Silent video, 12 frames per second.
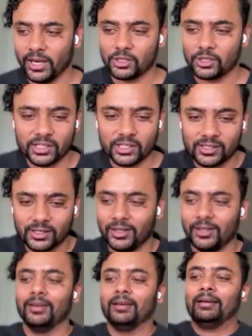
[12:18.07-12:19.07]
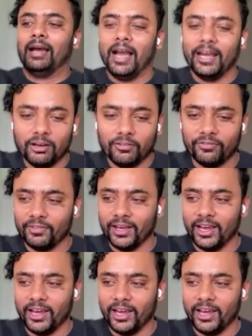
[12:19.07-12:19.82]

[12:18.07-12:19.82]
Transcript: And so it's kind of